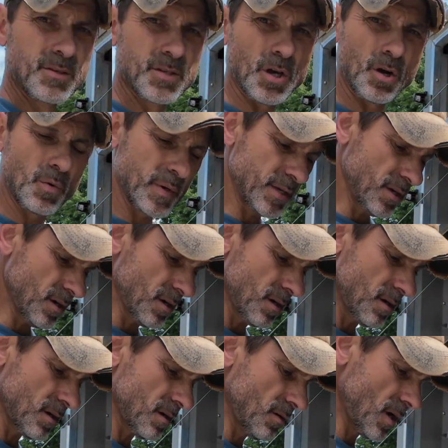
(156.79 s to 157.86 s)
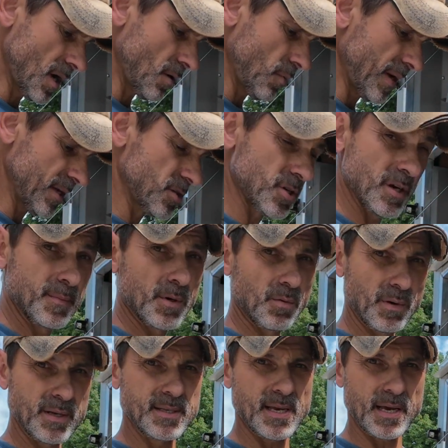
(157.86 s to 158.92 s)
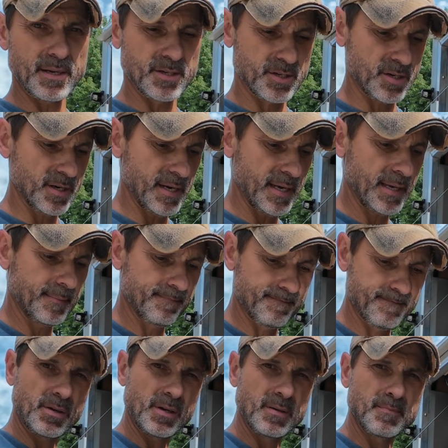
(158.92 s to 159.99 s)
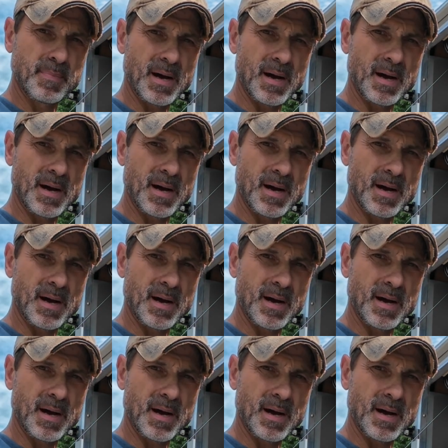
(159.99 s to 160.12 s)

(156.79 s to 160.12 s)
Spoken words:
So when your weed trimmer runs out of string, you can